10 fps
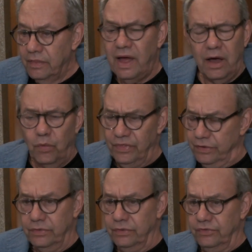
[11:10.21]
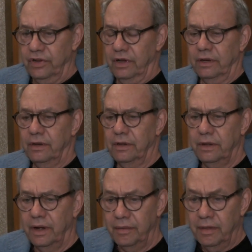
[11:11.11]
The hell with you, Eugene.
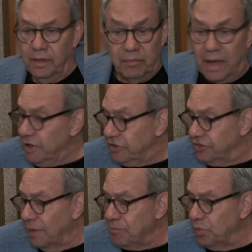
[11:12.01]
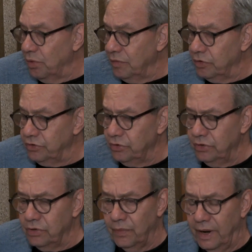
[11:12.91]
Maybe at some point we'll do
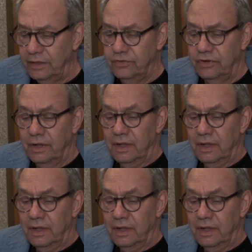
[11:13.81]
your rants,